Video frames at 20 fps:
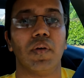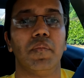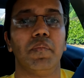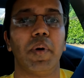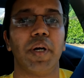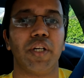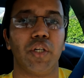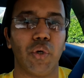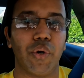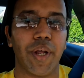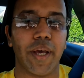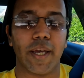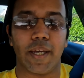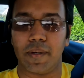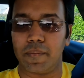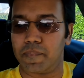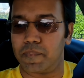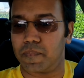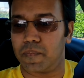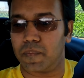But
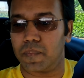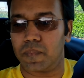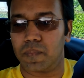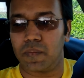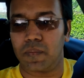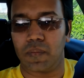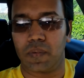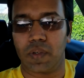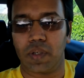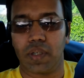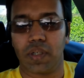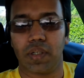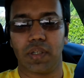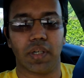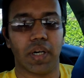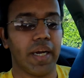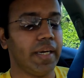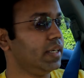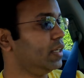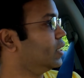today,
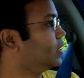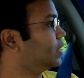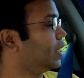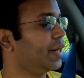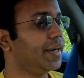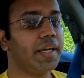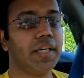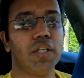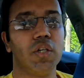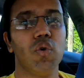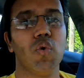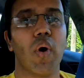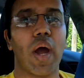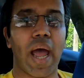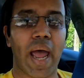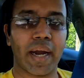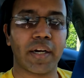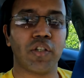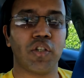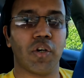I decided to
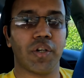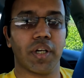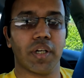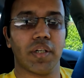act on